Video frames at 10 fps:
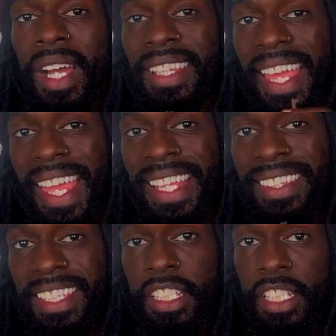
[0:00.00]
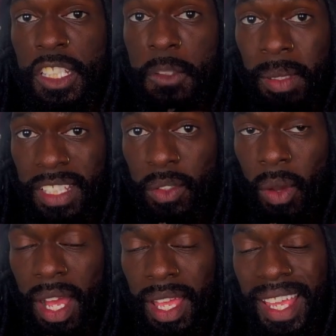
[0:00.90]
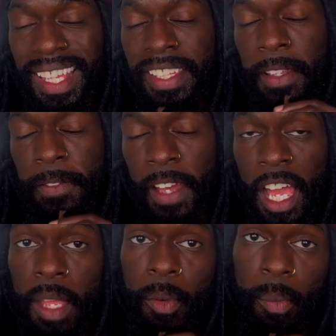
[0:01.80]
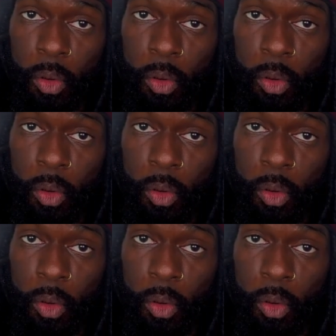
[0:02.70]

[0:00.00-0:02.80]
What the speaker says: why the ATG split squat is a valuable